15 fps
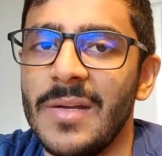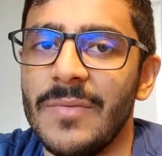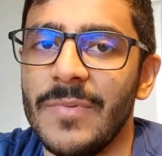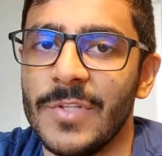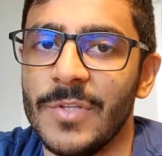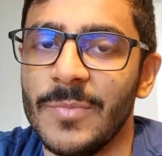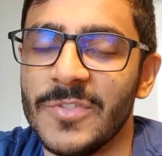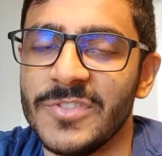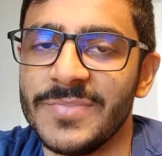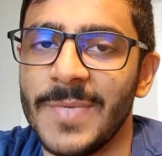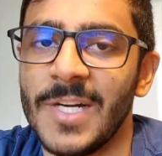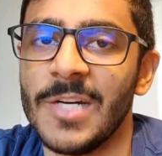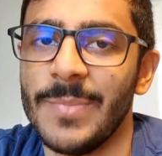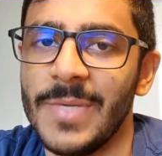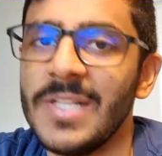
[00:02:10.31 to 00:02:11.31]
for the most
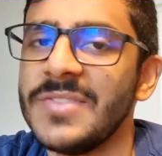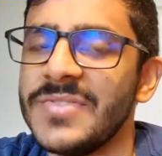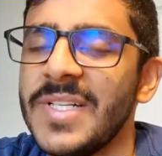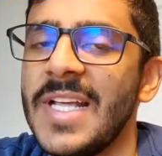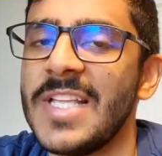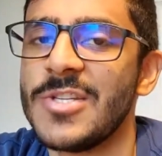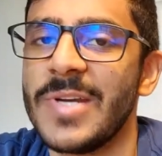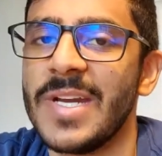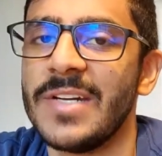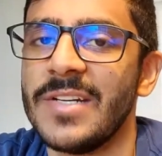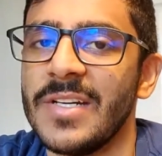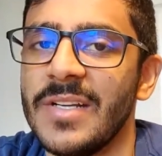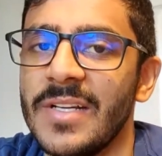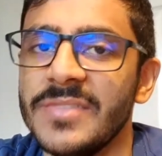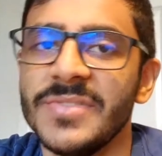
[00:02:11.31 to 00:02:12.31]
part, but it's an educated
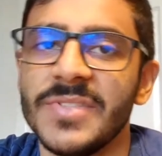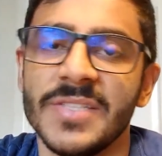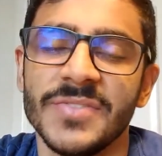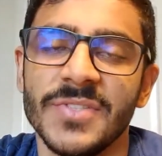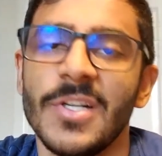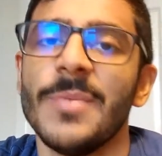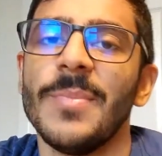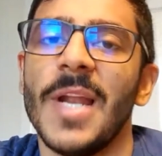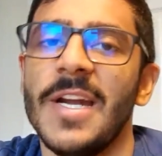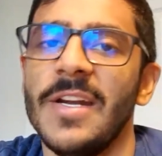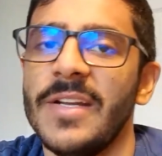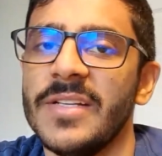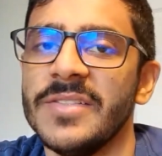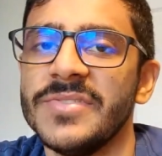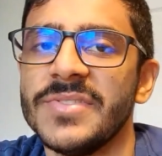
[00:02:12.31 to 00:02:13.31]
guess, it's not a blind
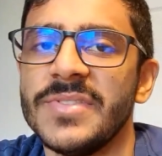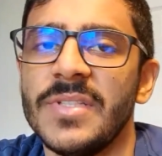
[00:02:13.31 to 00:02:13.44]
guess.